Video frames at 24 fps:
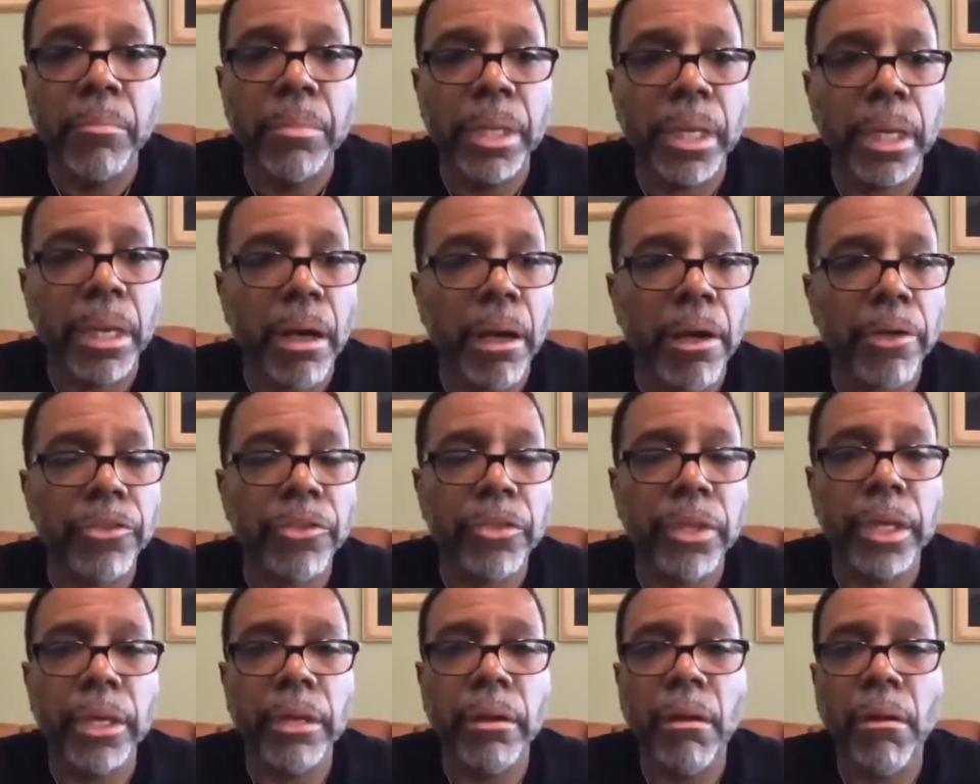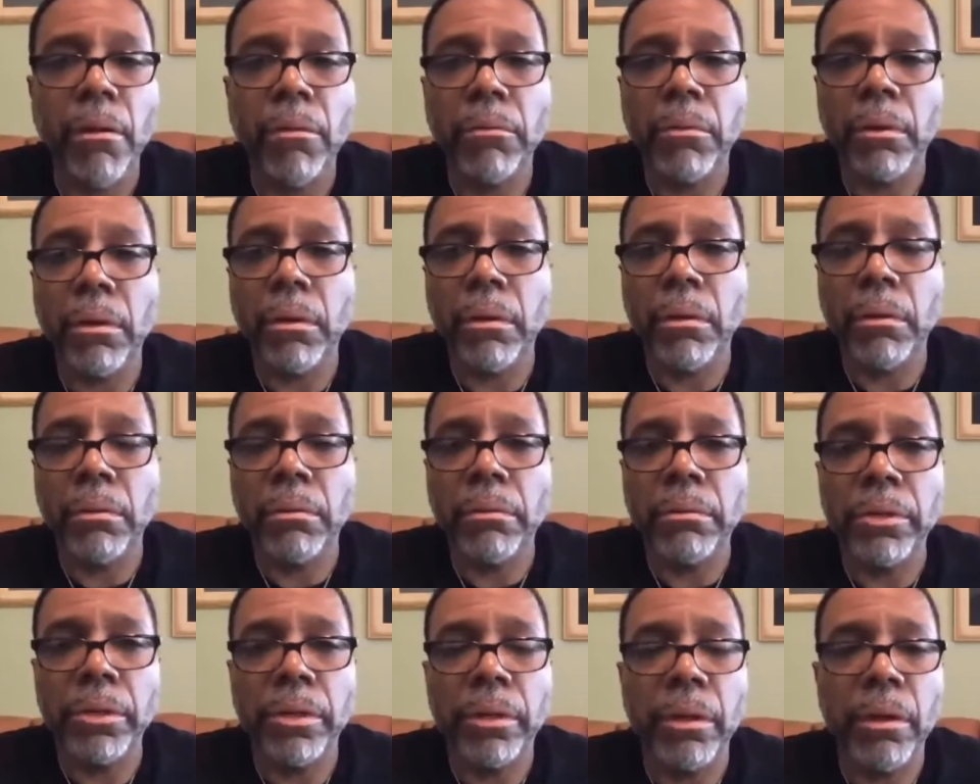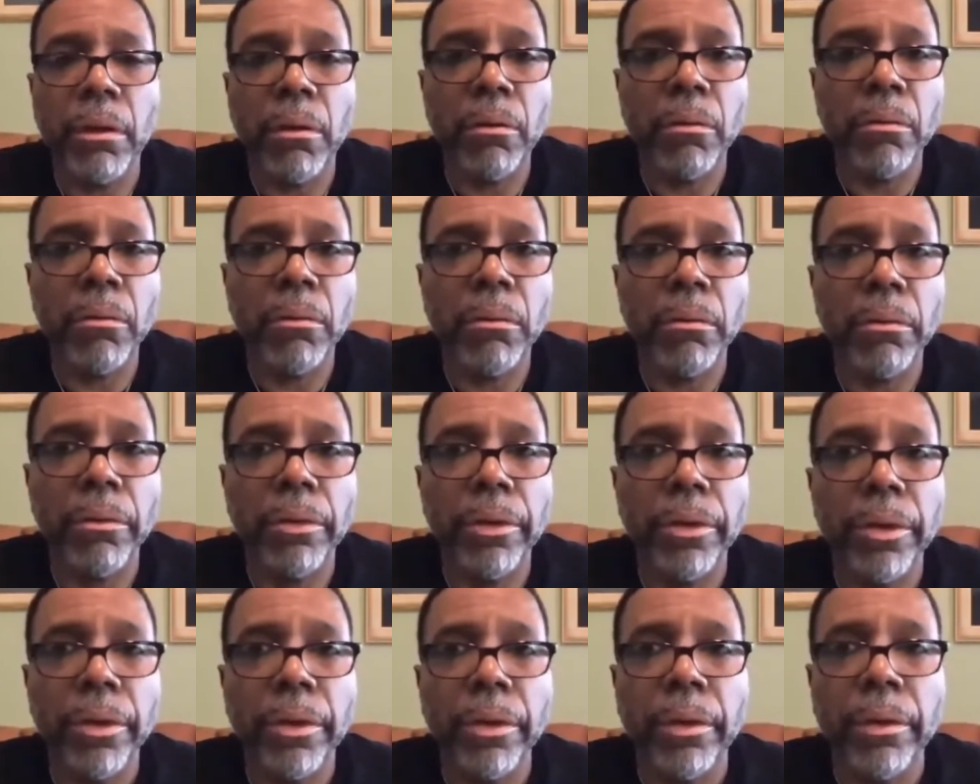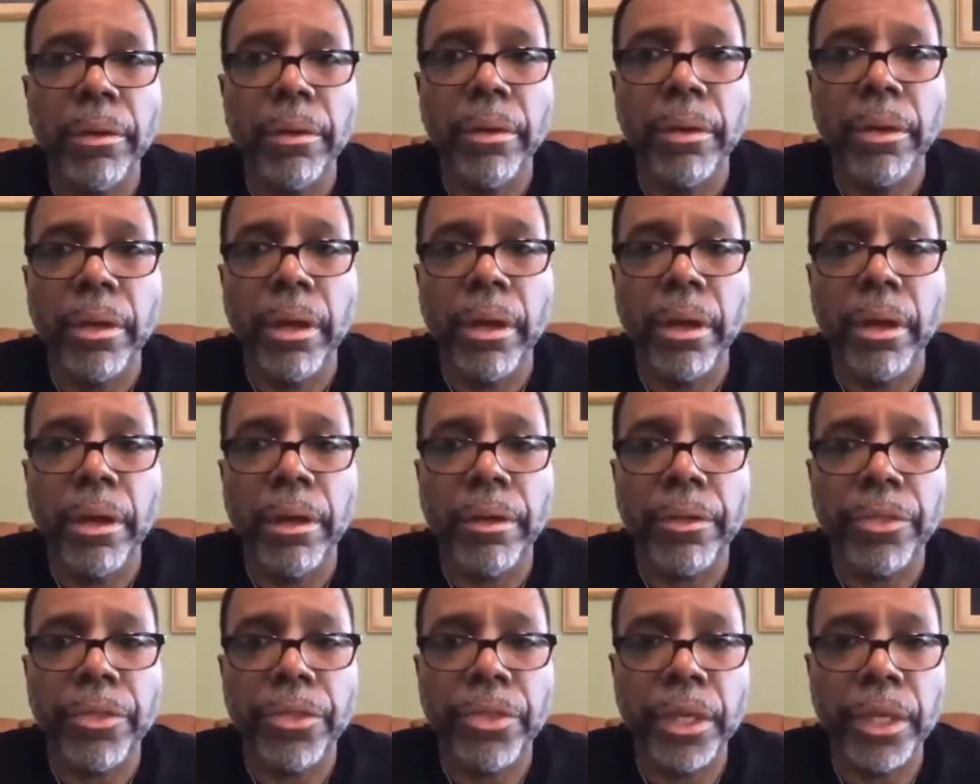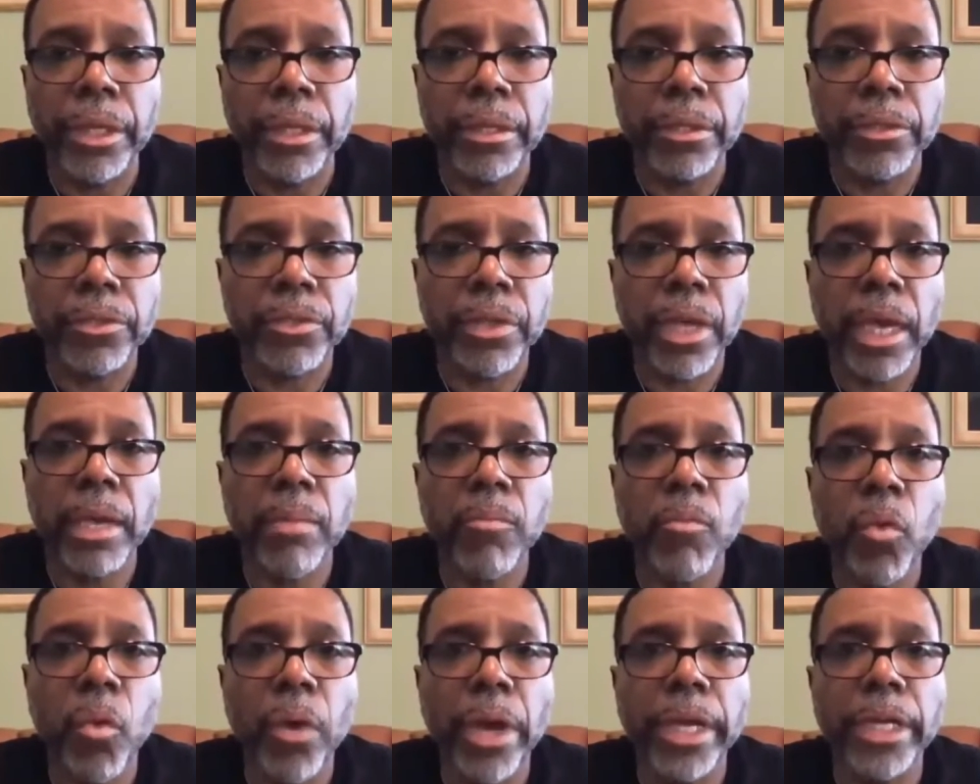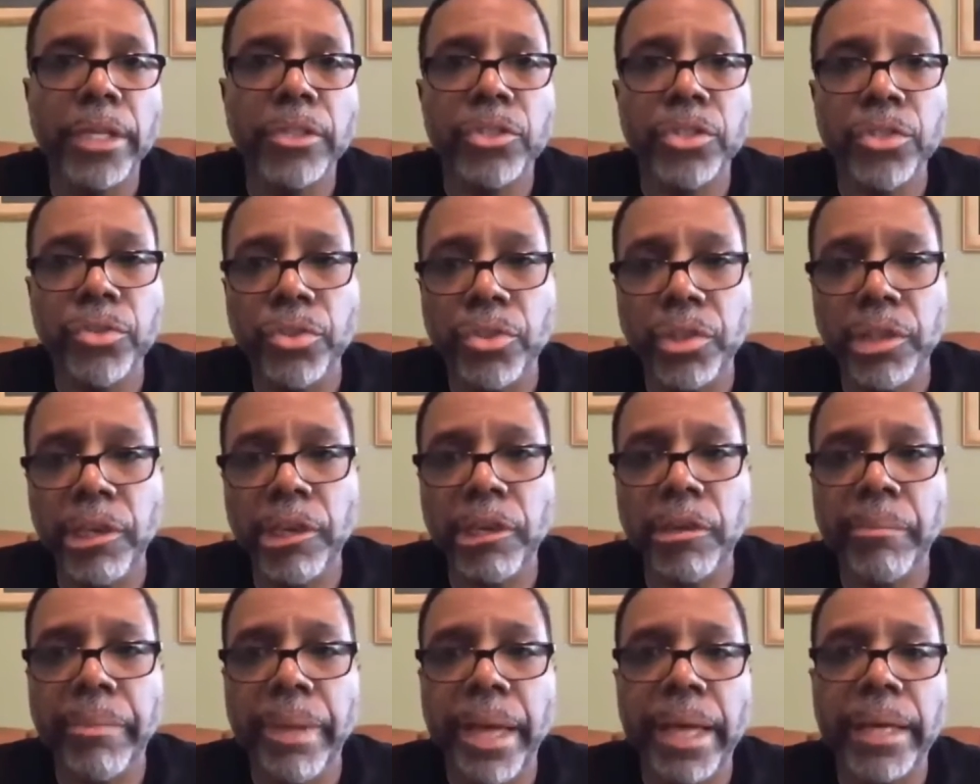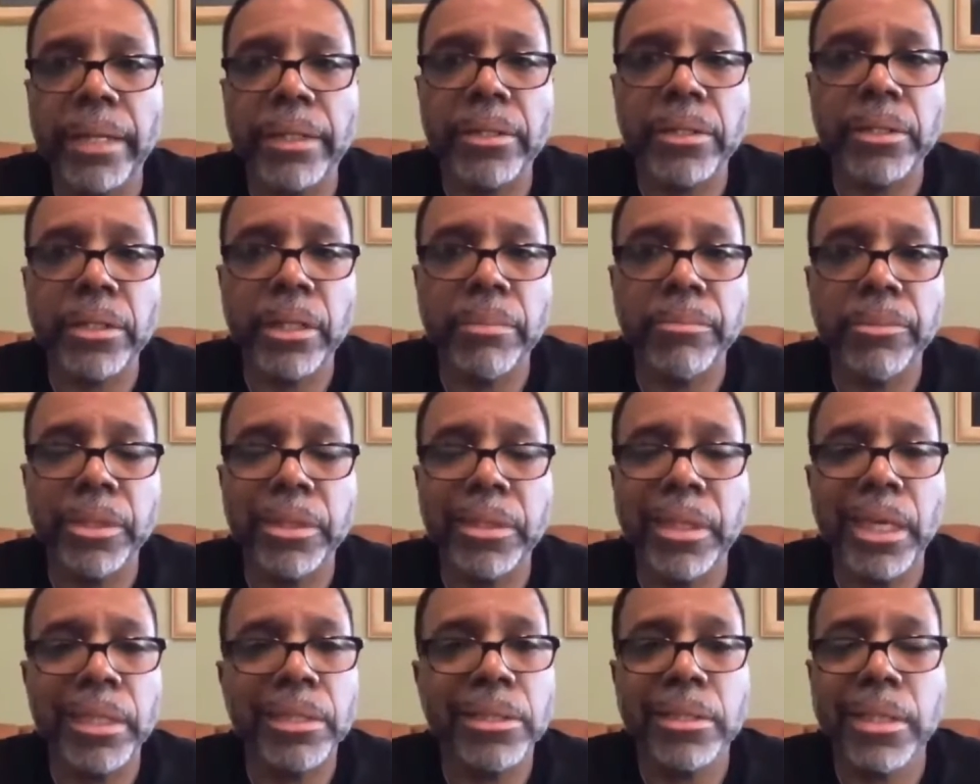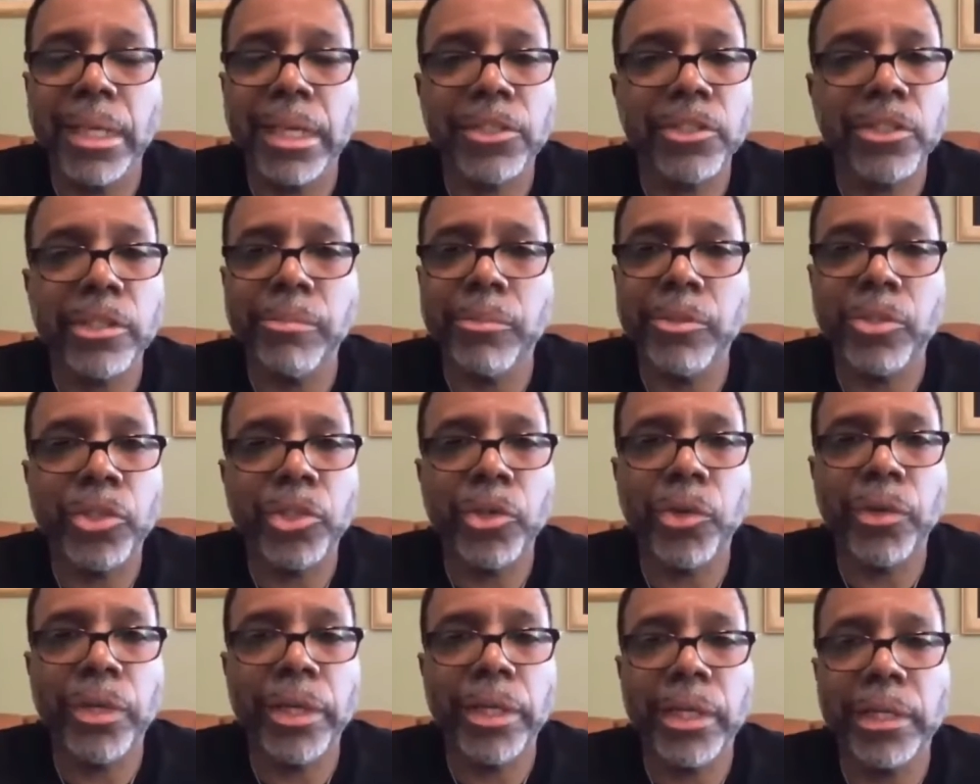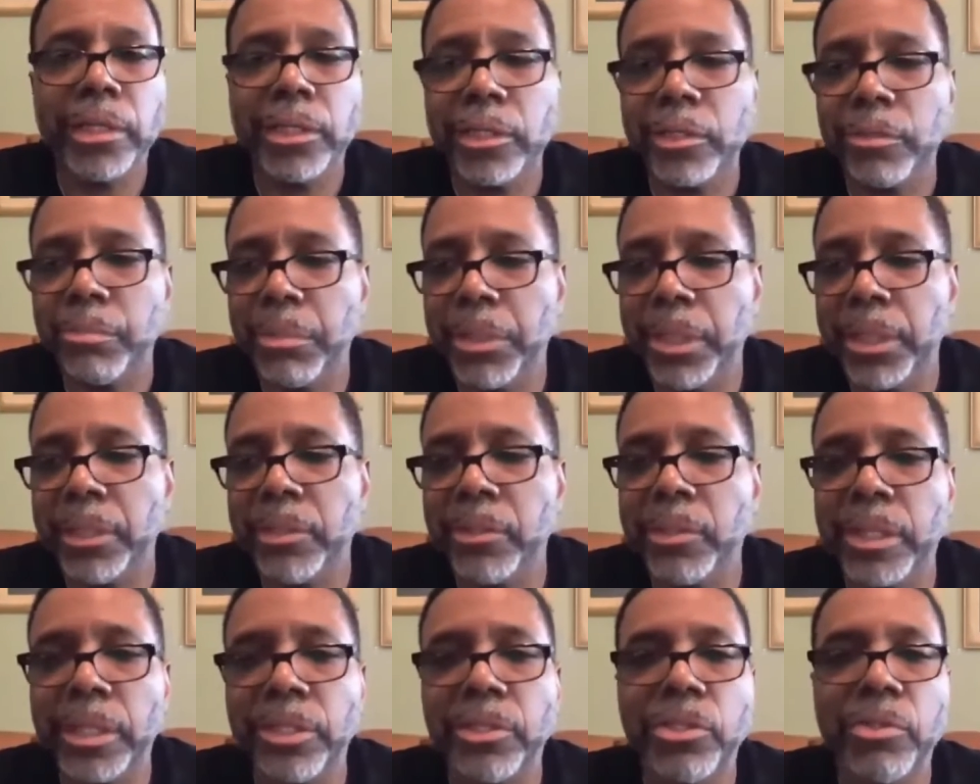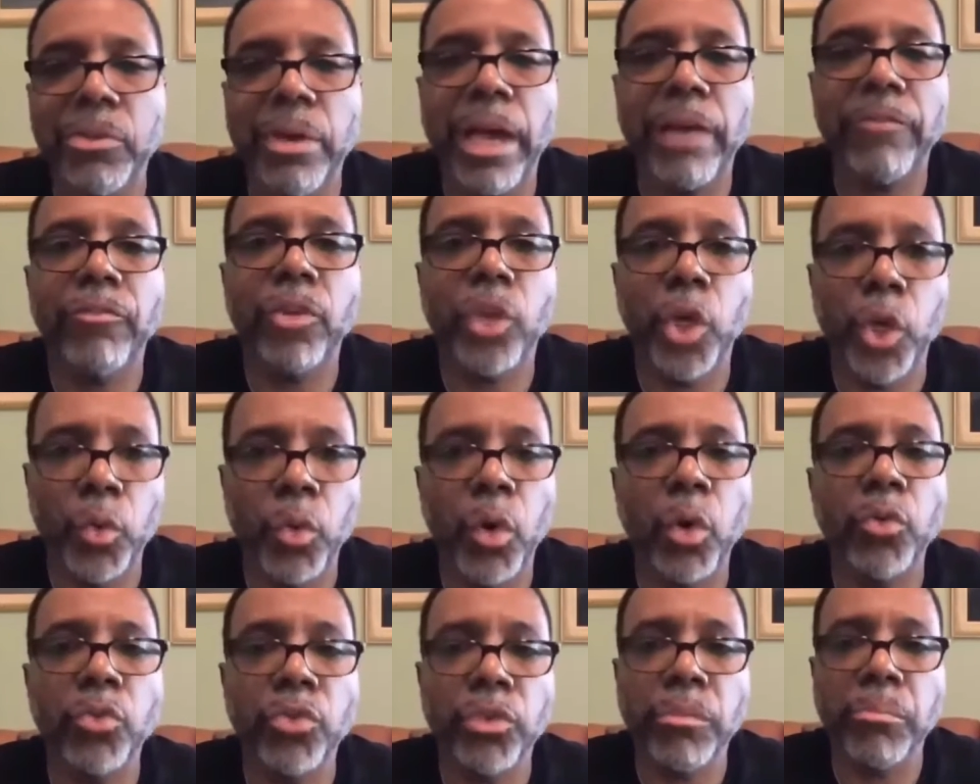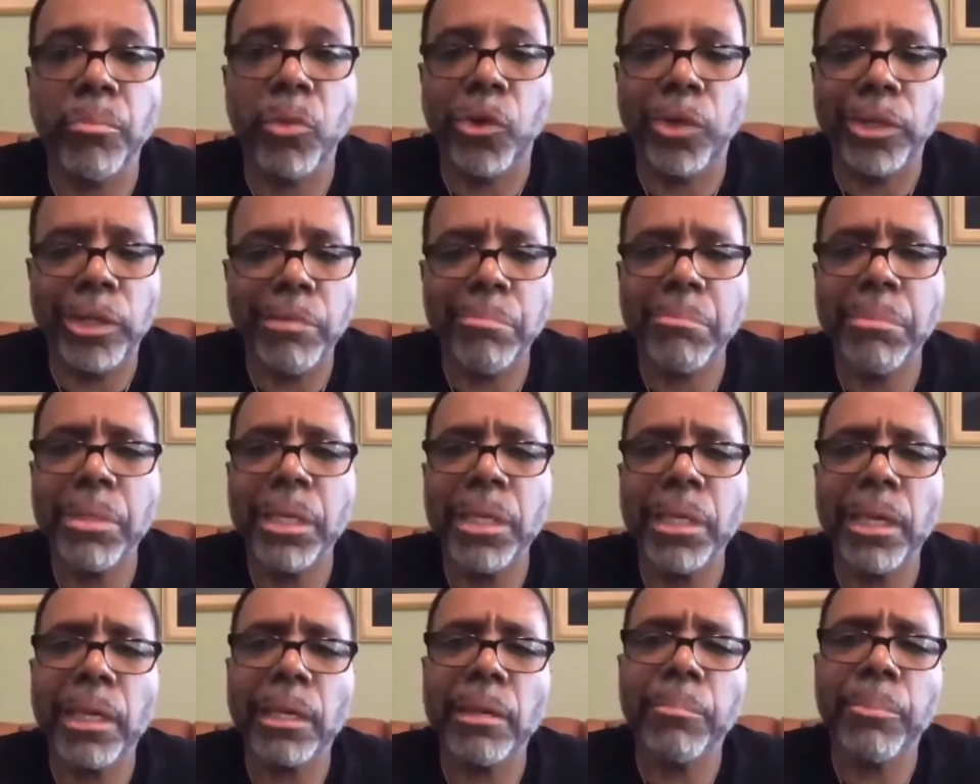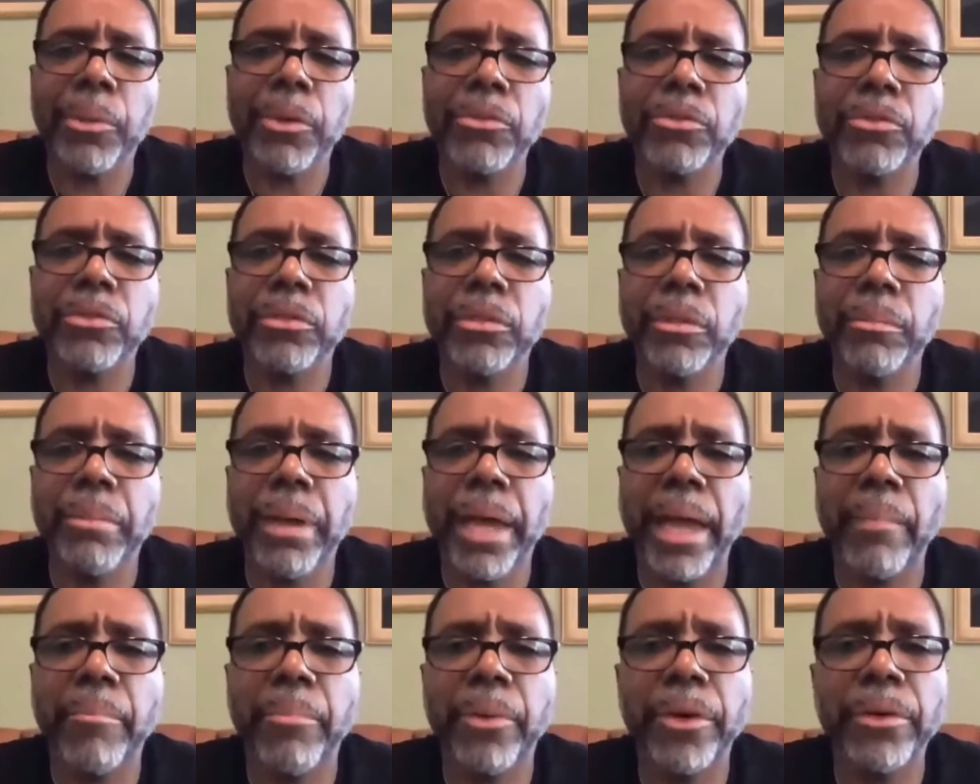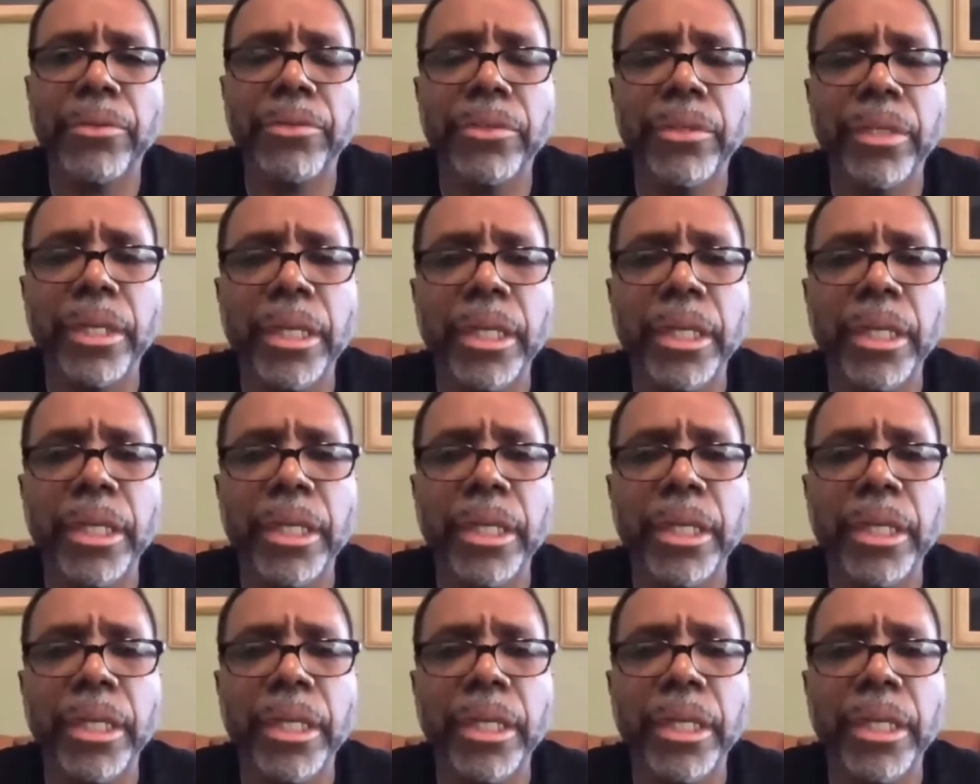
because they don't, uh, you know, uh, think the same way that you think about a subject. That's that's immaturity. It just means that you have to grow some more. It doesn't mean that the person's a bad person.